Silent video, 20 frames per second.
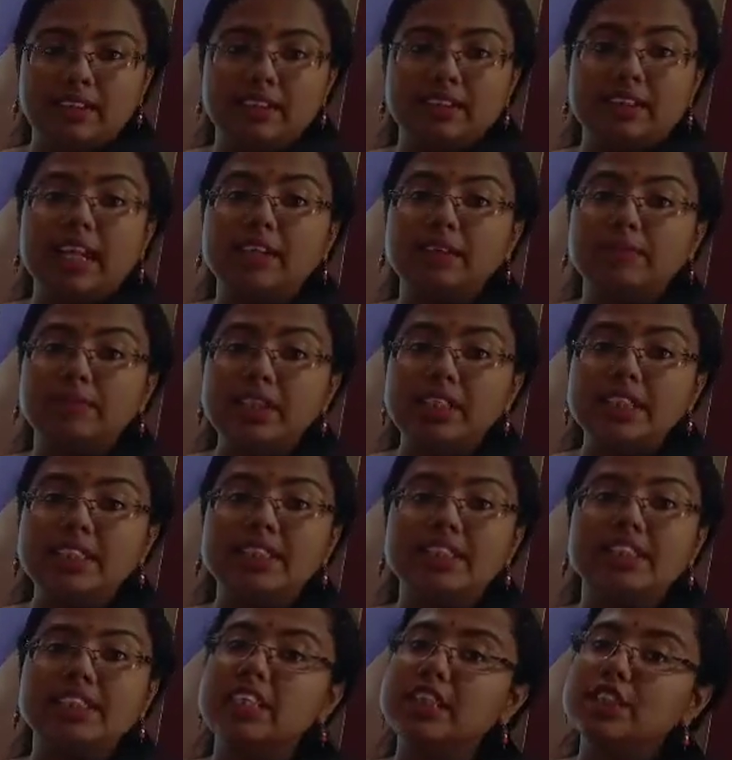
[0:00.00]
that
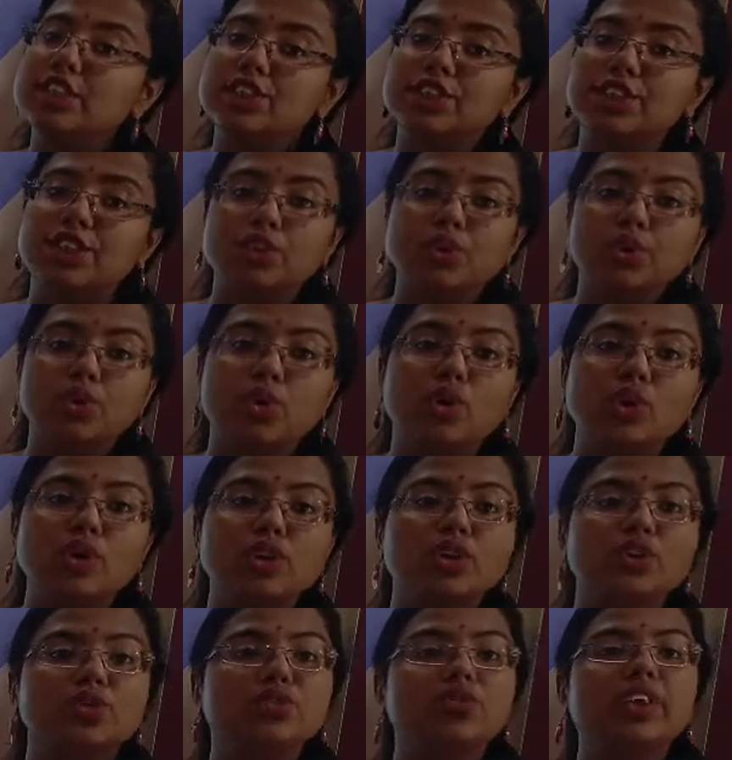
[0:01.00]
means this
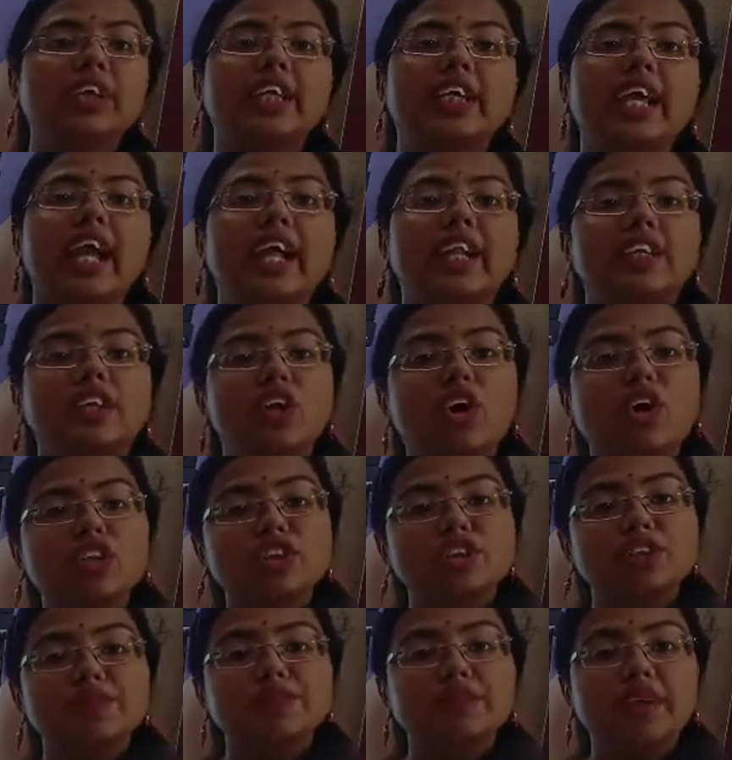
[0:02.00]
resource we
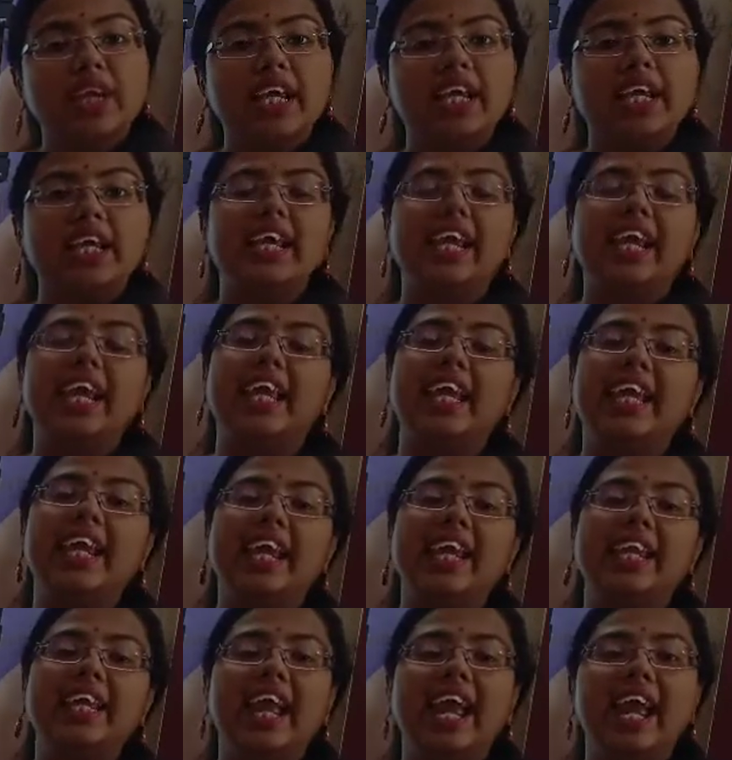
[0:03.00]
cannot make
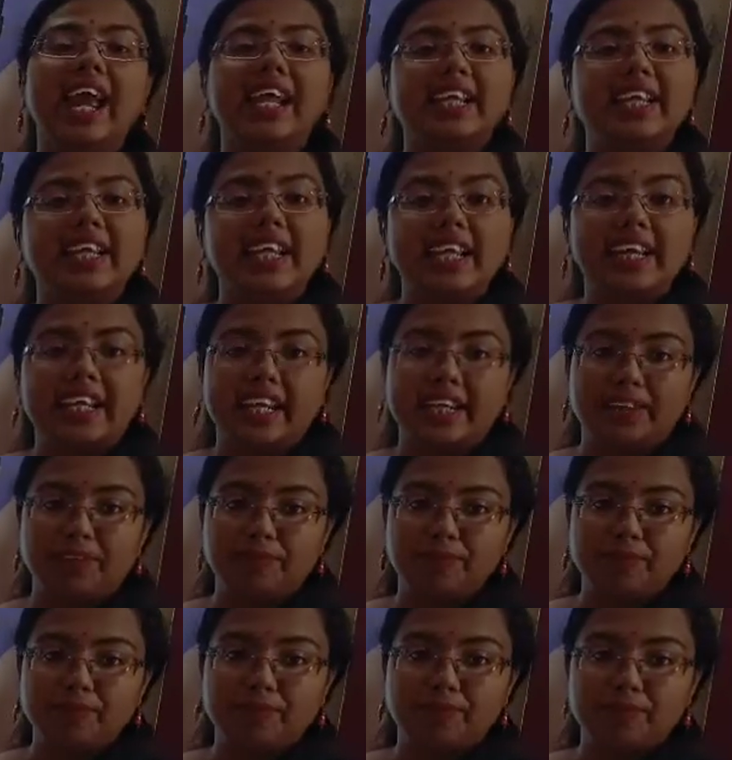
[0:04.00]
again and again.
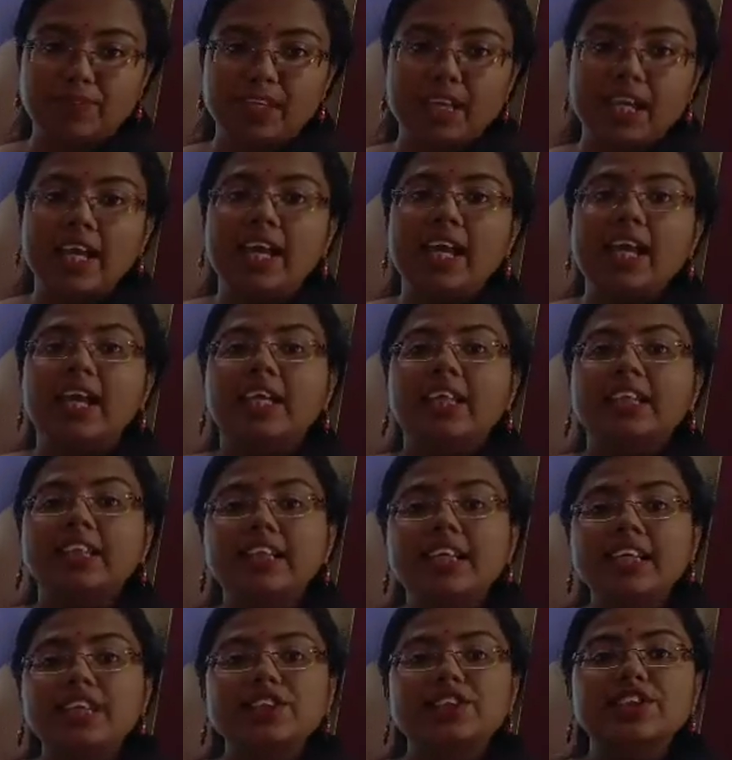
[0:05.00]

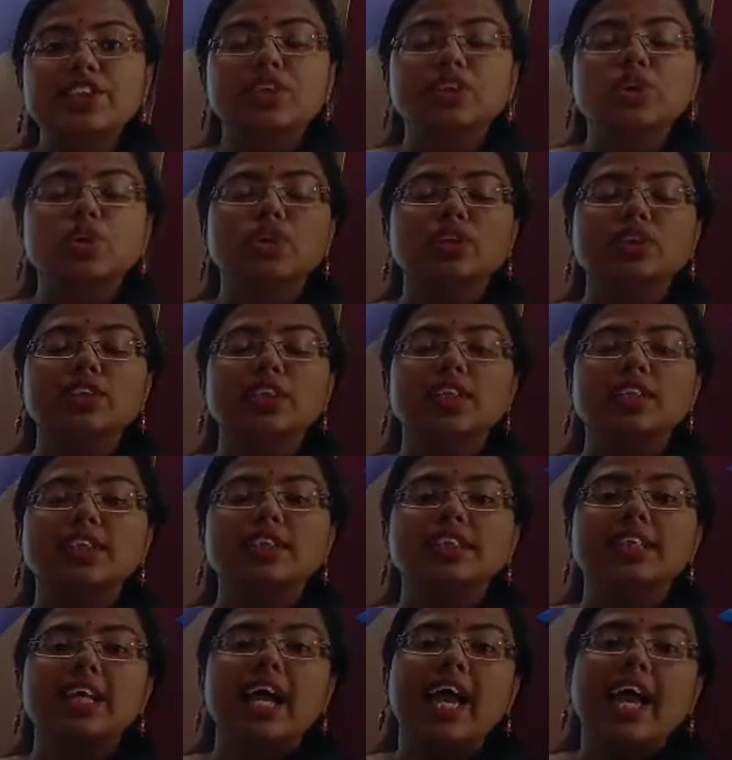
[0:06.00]
These resources
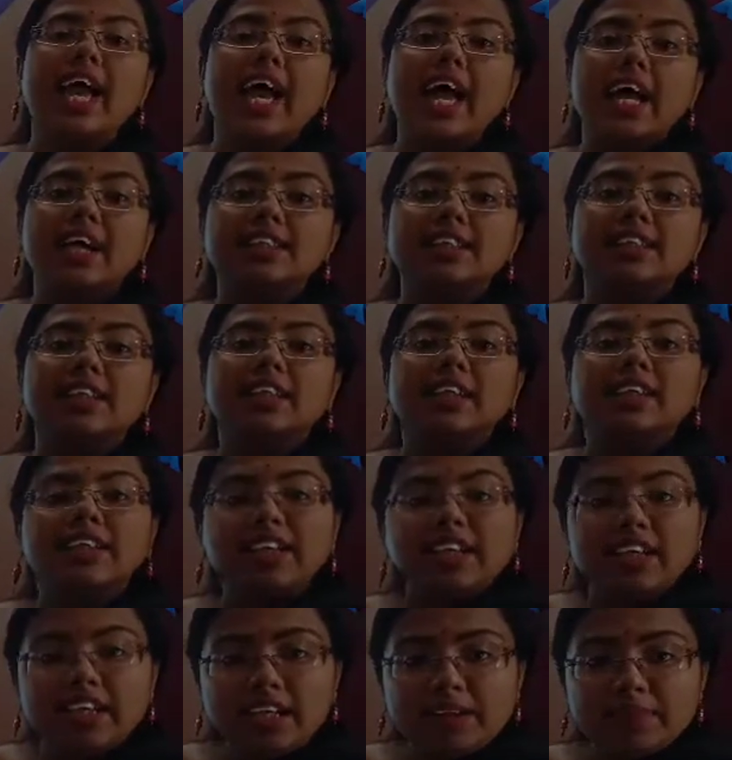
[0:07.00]
has
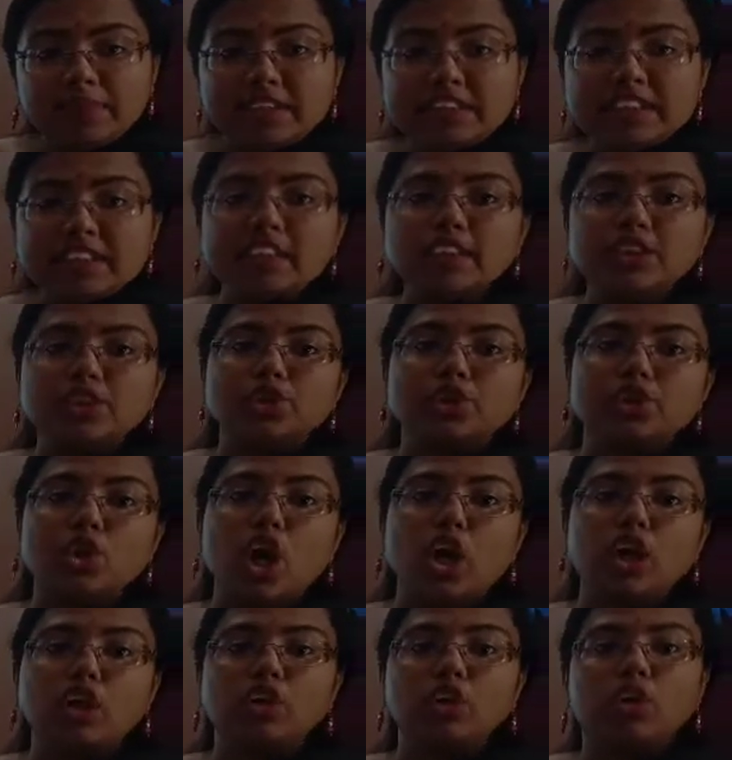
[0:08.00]
limited
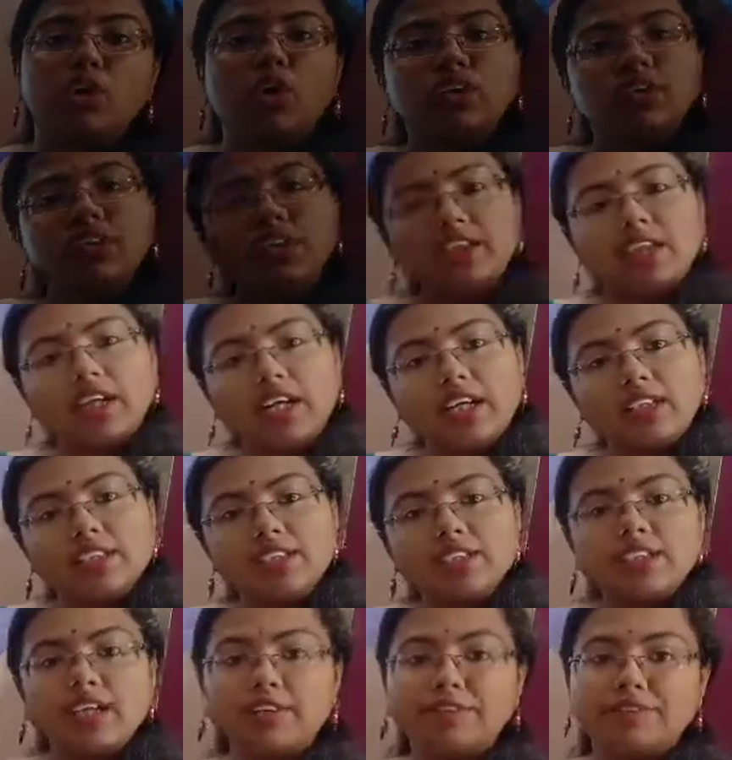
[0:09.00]
stock on the
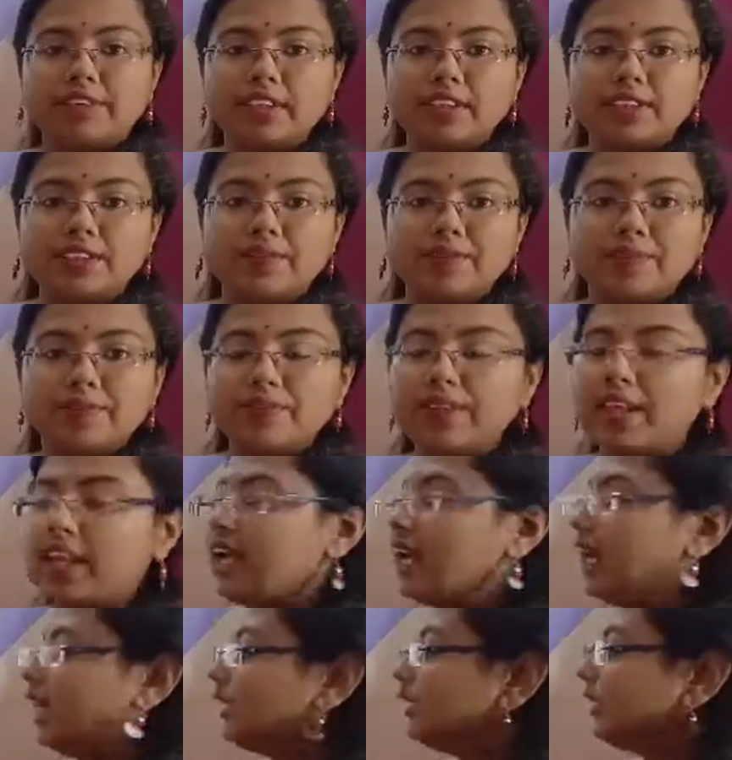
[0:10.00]
earth's surface.
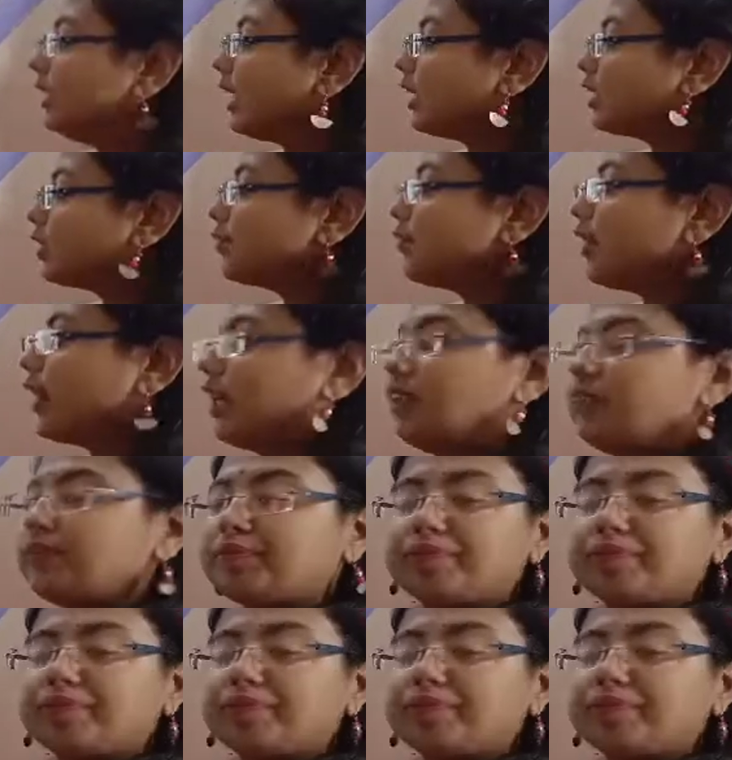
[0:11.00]
That's why,